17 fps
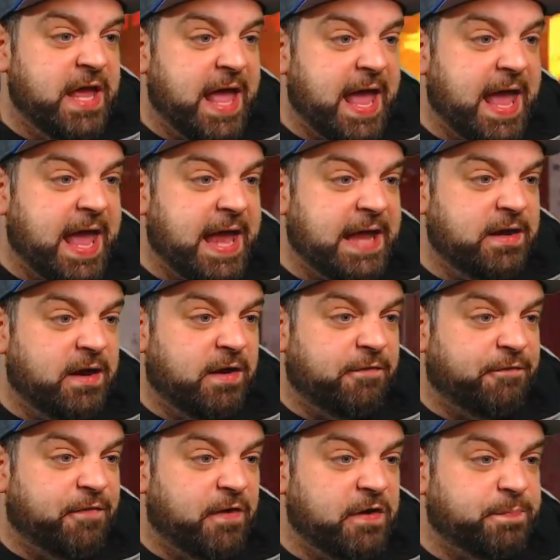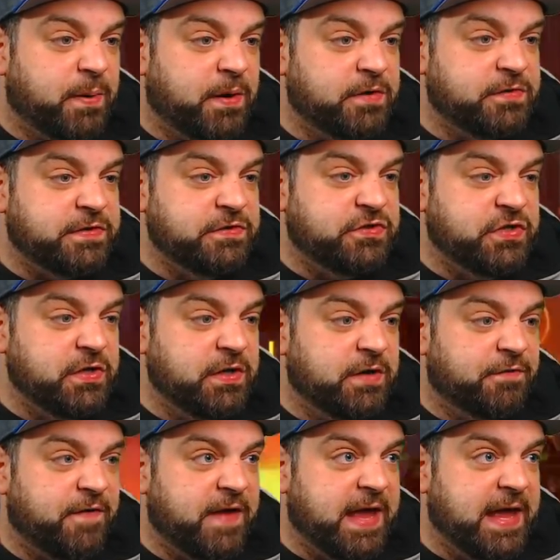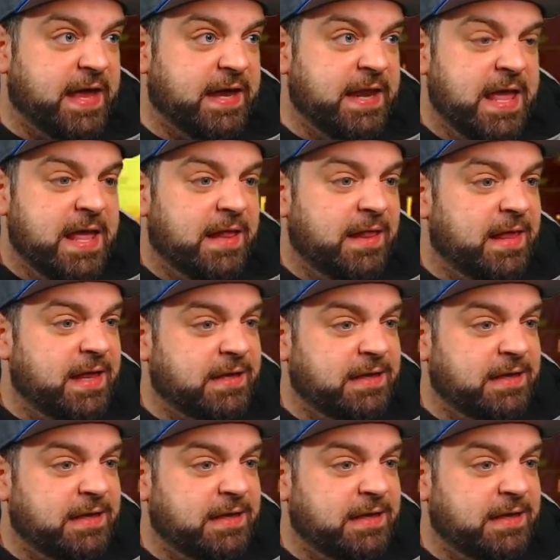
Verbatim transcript: and you're a first-person shooter fan, like,